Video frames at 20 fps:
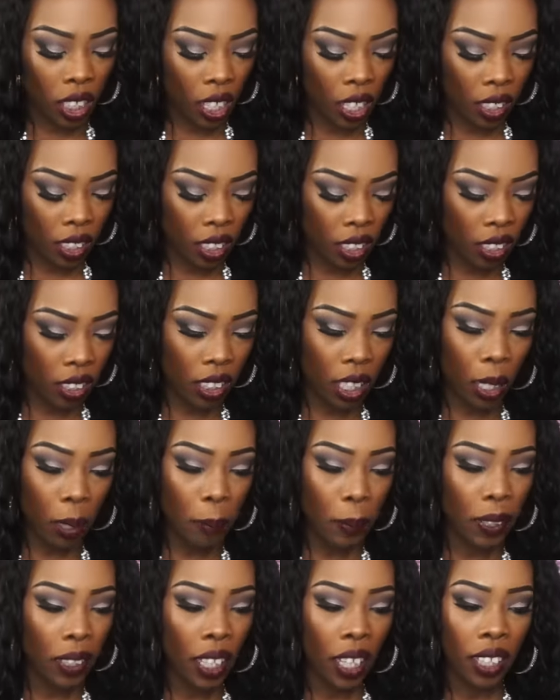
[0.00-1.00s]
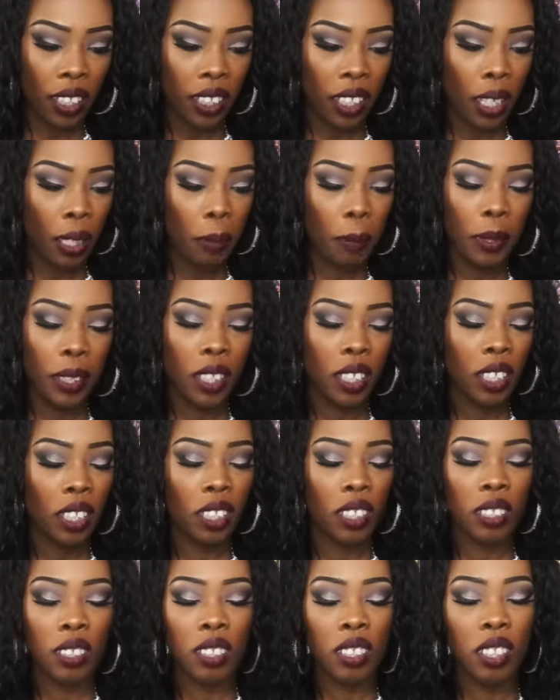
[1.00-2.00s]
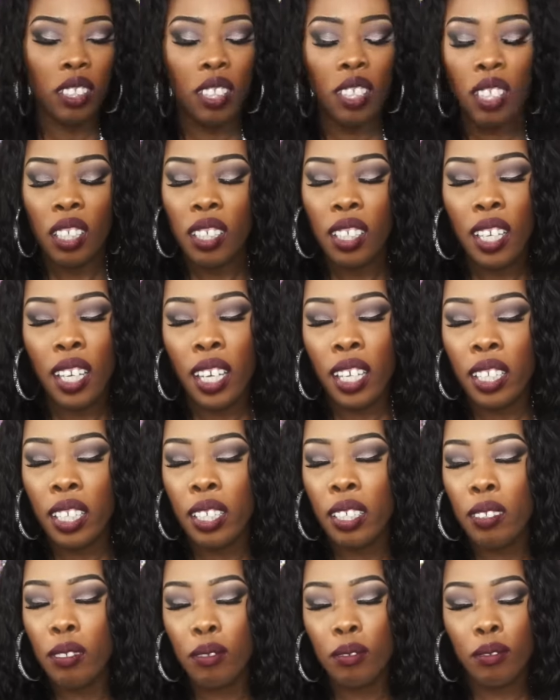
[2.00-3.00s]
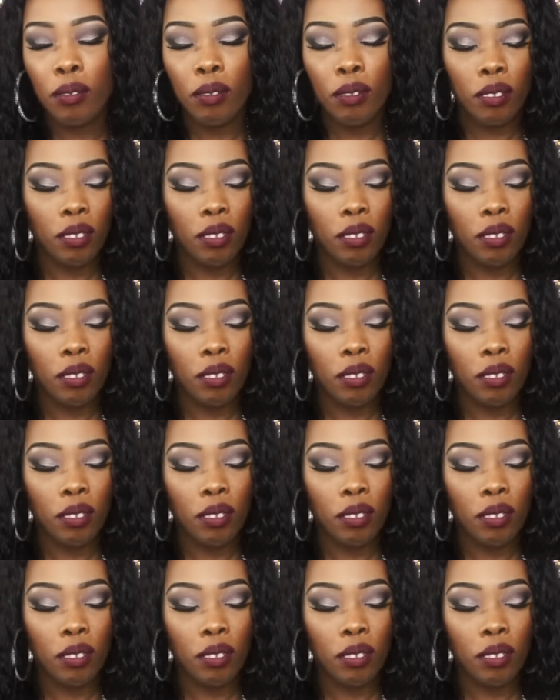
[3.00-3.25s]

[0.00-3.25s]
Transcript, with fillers: I just kept it like that because I didn't